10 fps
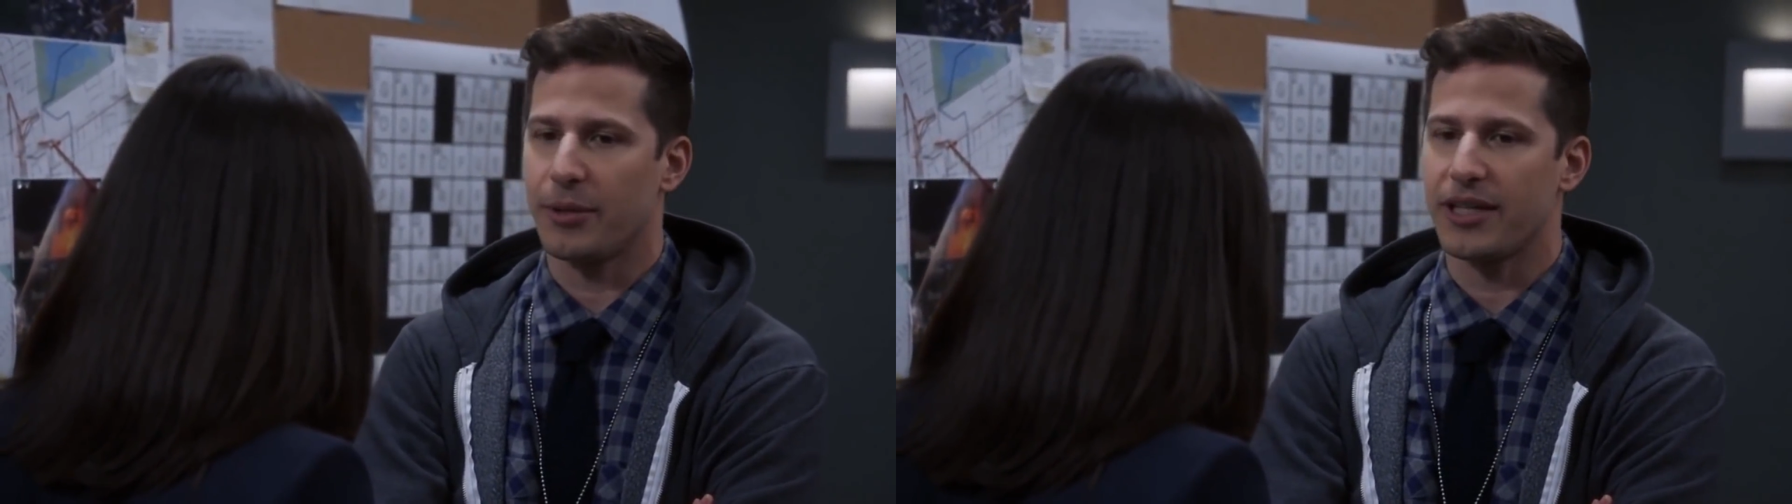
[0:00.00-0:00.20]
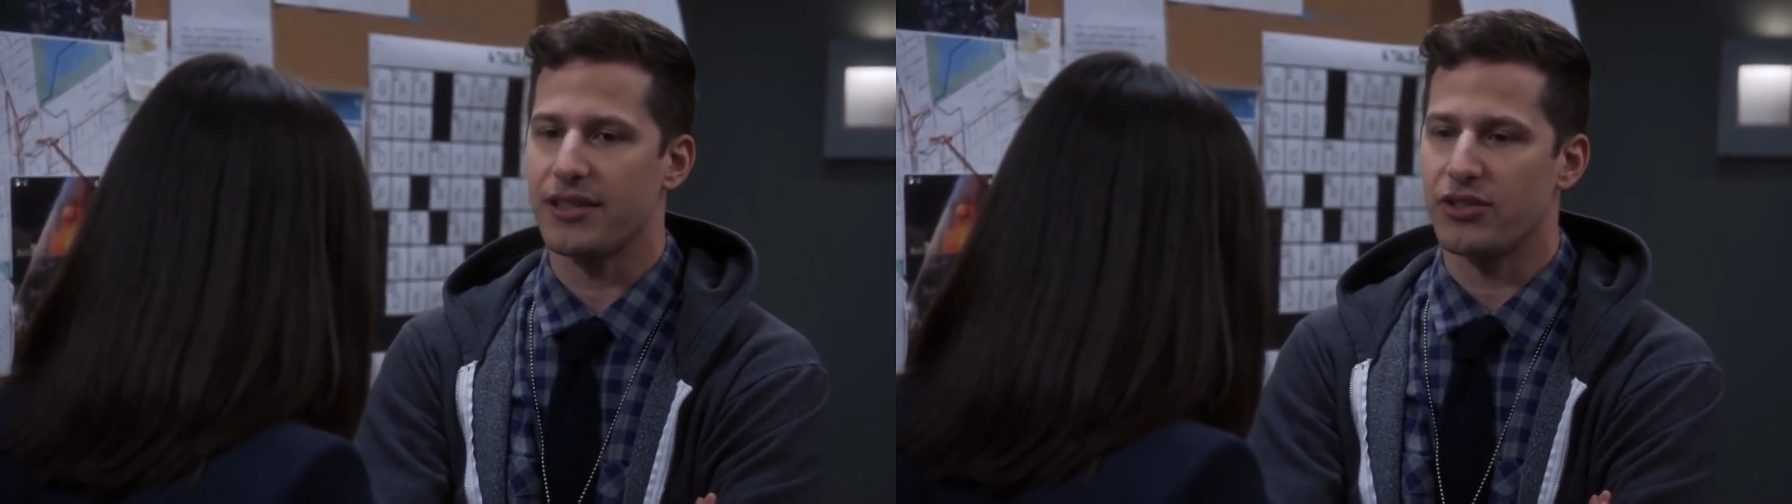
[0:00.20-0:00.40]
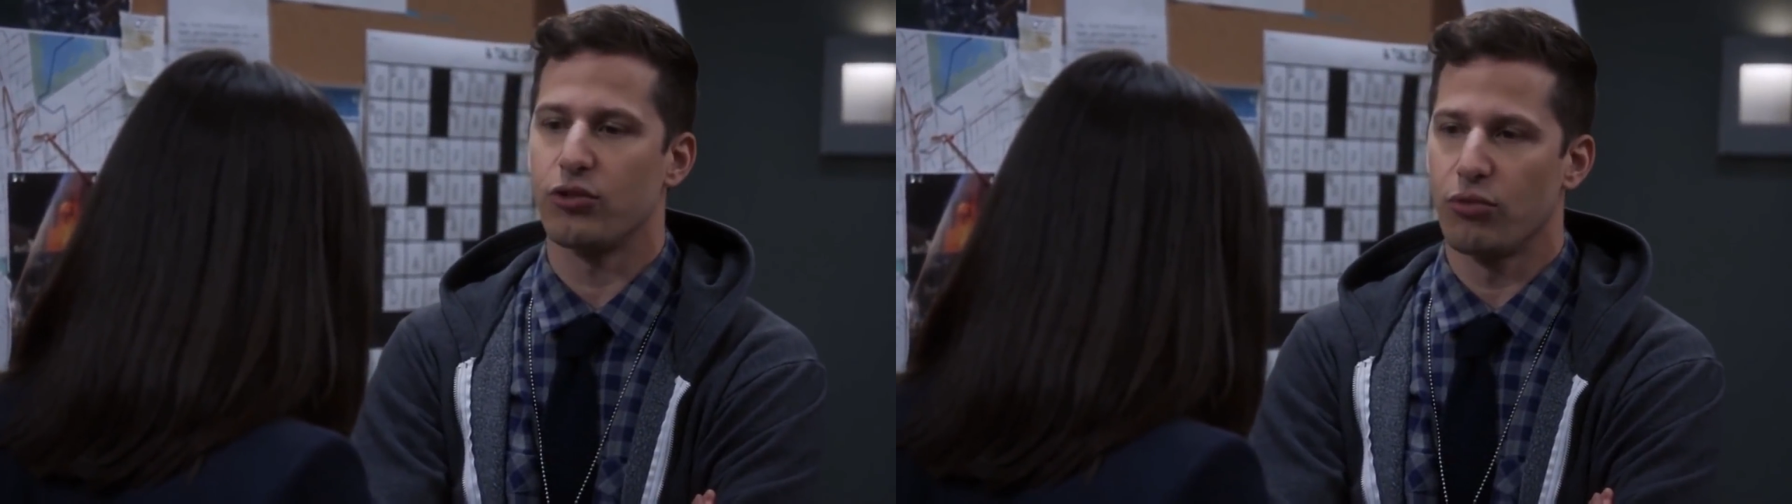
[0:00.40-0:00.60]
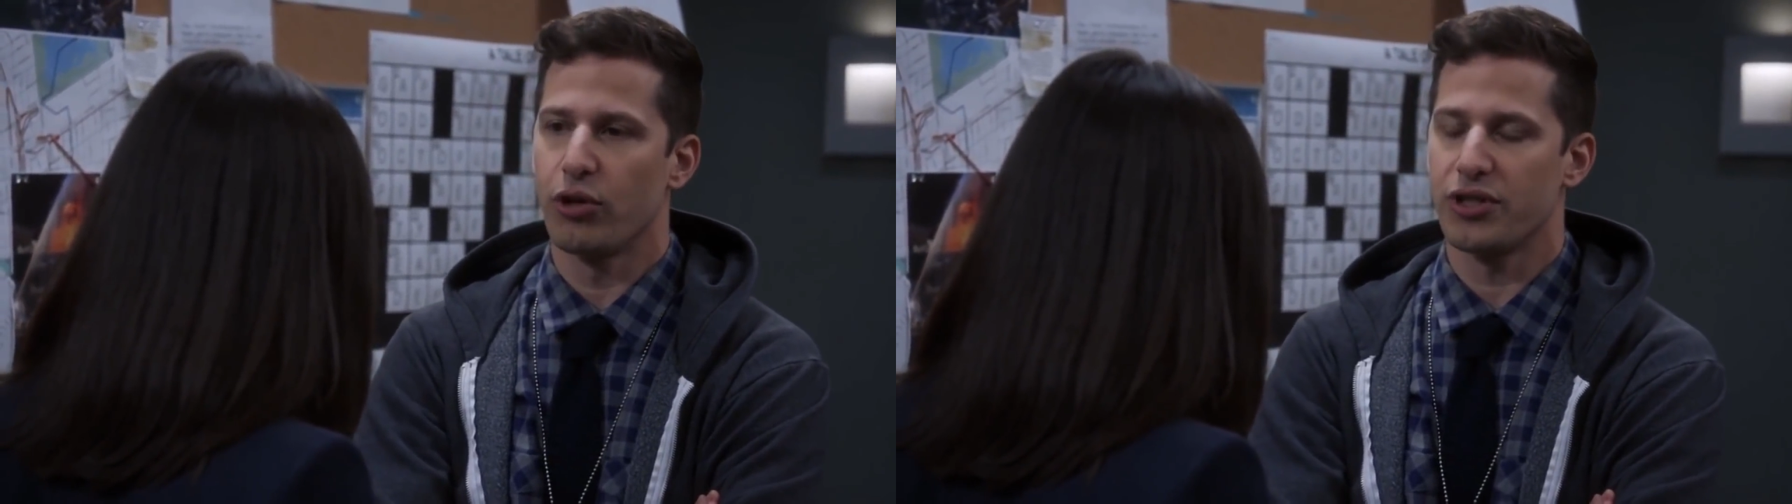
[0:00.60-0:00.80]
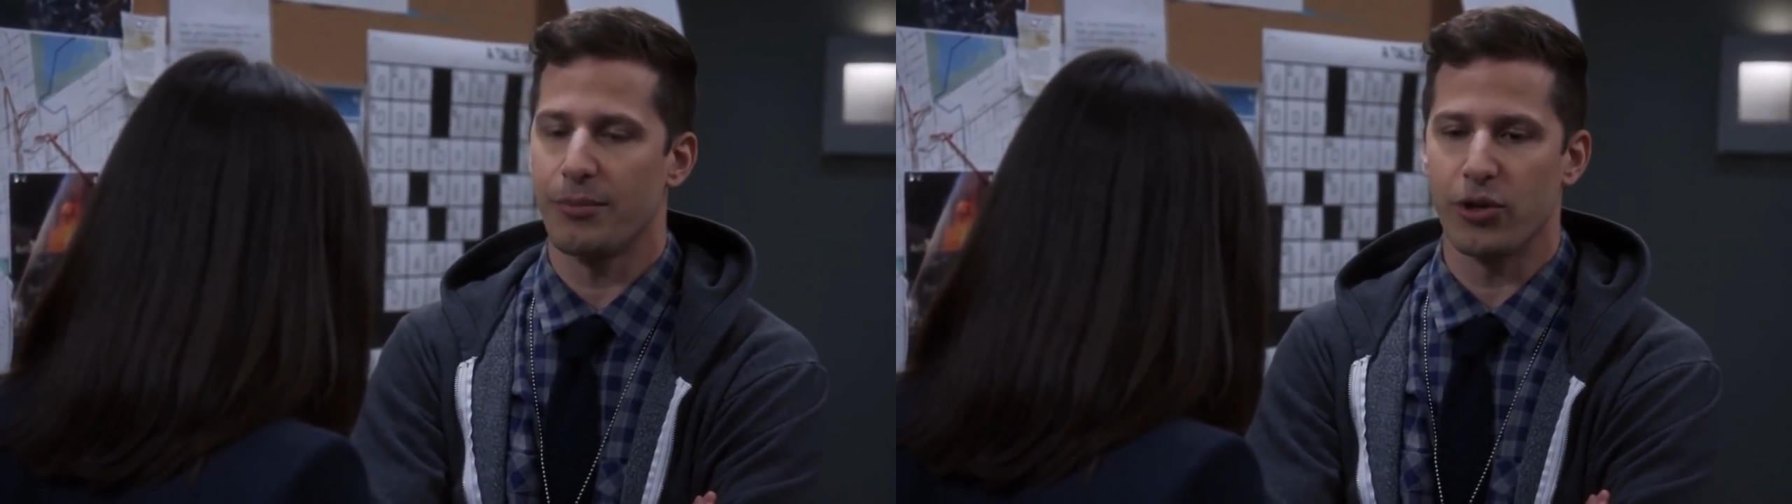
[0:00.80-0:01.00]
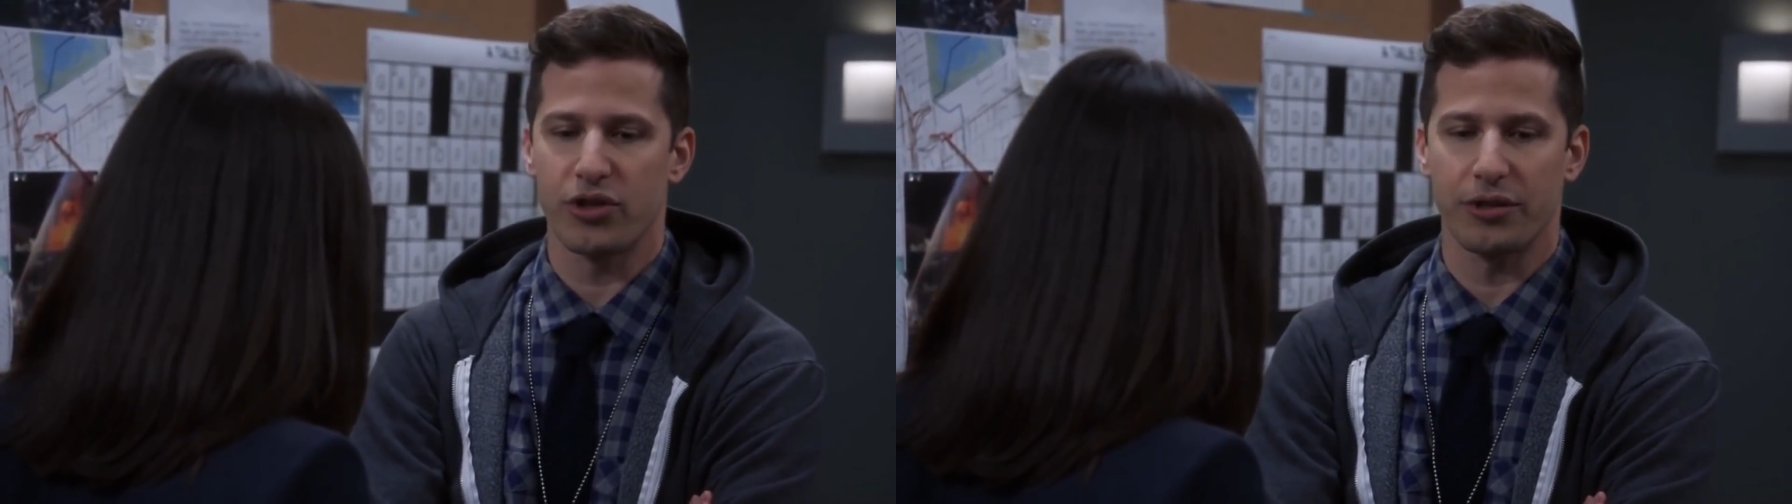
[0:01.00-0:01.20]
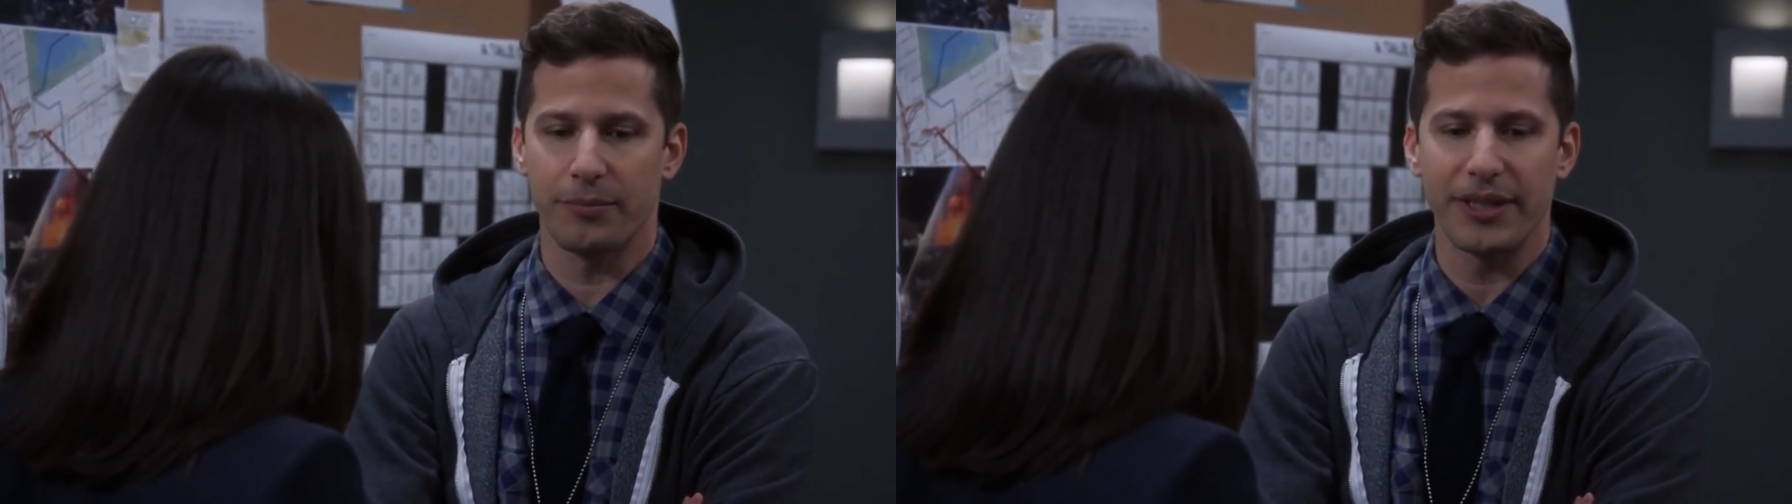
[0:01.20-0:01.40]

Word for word: because it's a gross emotion,